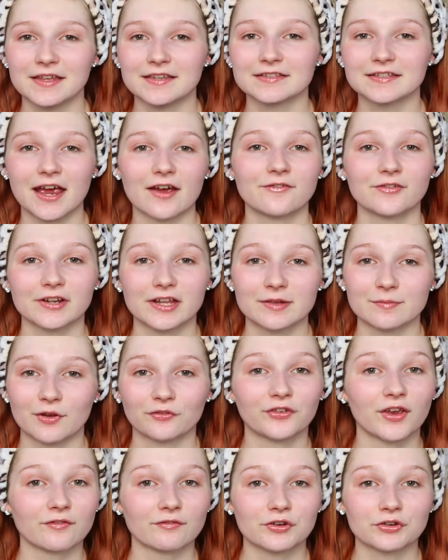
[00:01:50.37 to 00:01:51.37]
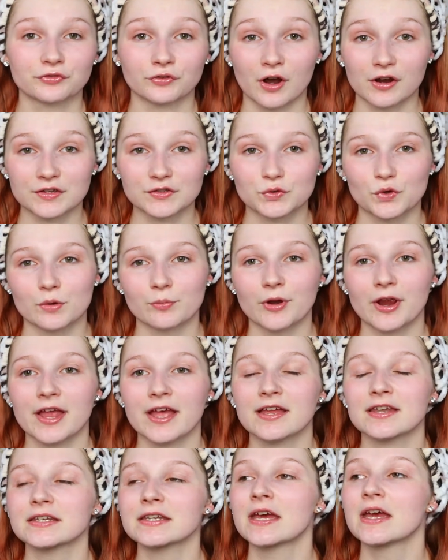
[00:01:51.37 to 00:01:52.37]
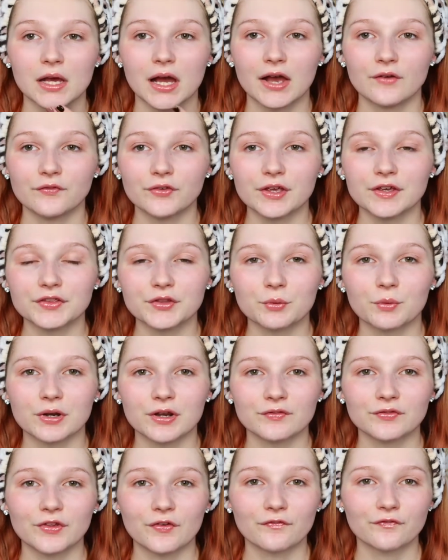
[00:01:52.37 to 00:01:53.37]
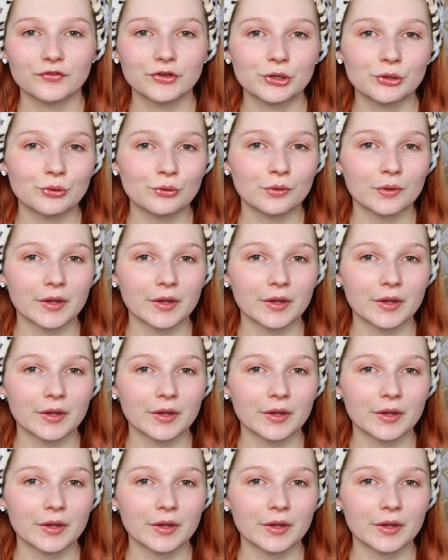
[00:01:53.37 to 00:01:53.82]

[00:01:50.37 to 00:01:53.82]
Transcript: and definitely my favorite drugstore brand. I feel like they're one of the few